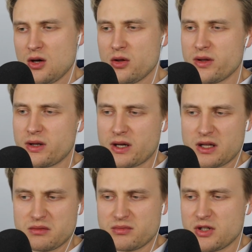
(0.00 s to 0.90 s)
Well, then I
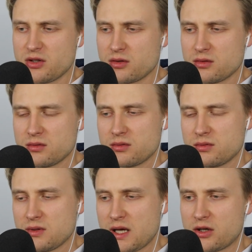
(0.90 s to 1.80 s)
can,
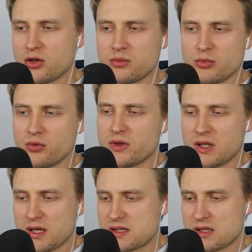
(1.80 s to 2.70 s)
I could move the
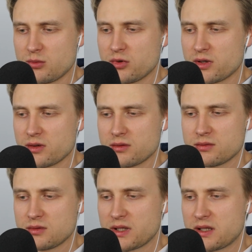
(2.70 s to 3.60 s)
knight somewhere
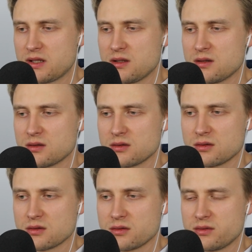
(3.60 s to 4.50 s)
like here
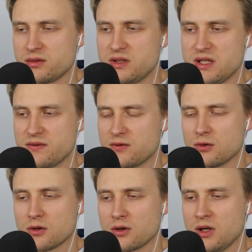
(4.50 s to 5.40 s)
or
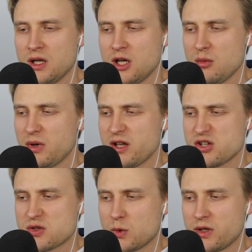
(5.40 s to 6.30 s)
d4, but I
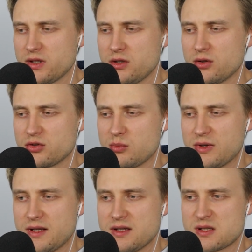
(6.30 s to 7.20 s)
just wanted, to
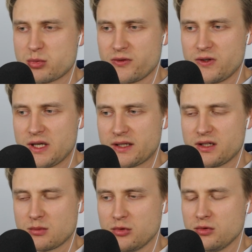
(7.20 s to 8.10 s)
play this
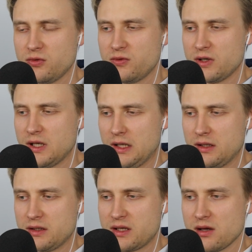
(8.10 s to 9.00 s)
prophylactic move
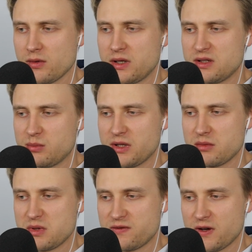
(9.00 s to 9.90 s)
and get ready to play
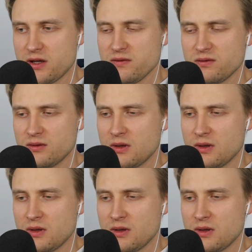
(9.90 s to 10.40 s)
b5.